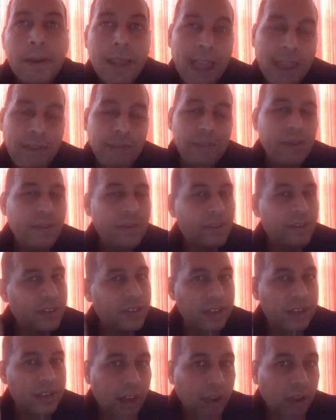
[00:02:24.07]
Have you ever
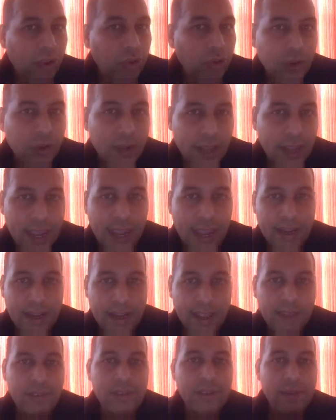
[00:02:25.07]
seen an outdoor cat?
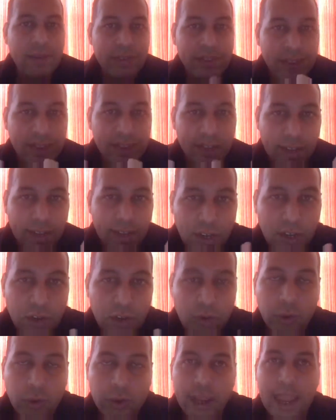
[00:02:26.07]
Have you ever seen an
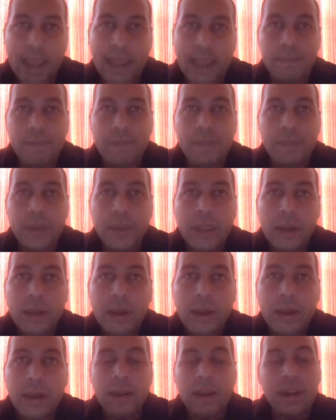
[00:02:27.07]
indoor cat?
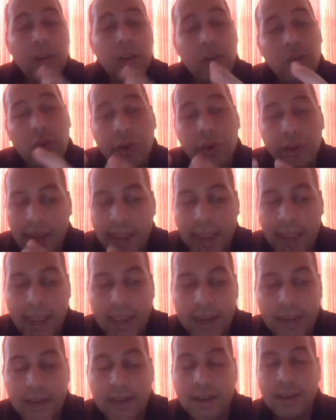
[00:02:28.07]
An indoor
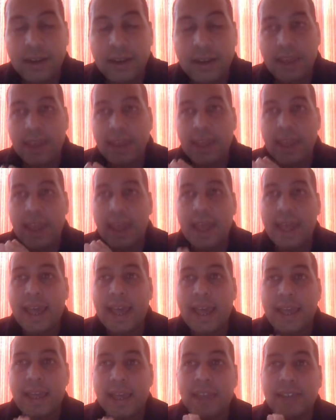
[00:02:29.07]
cat
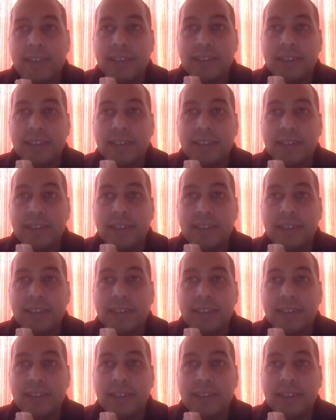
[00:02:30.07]
has